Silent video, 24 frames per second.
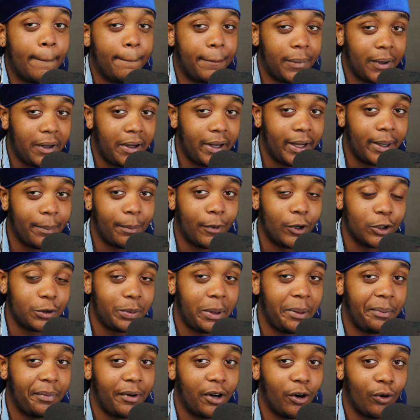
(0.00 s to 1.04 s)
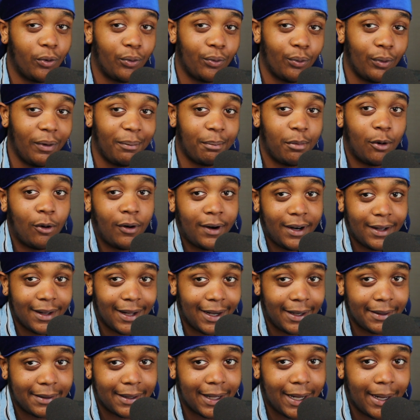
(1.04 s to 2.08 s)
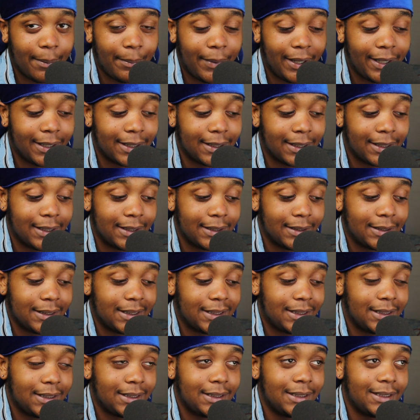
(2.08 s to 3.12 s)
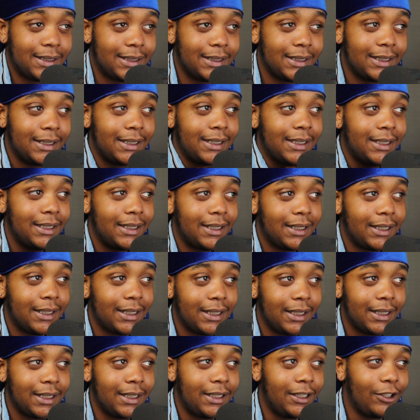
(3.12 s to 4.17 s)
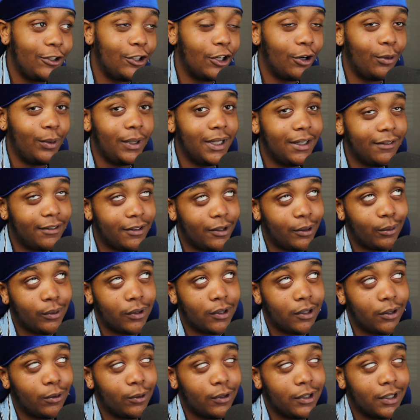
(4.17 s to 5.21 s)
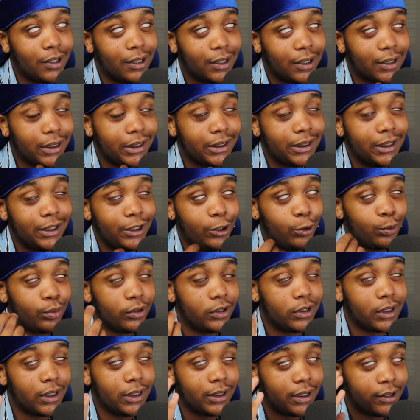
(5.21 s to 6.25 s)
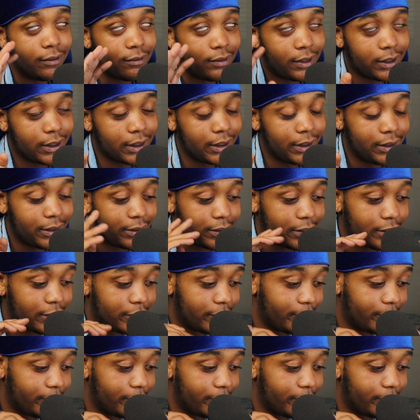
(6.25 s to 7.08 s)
But most people don't report it like that because, we live in a world where honestly you project everything.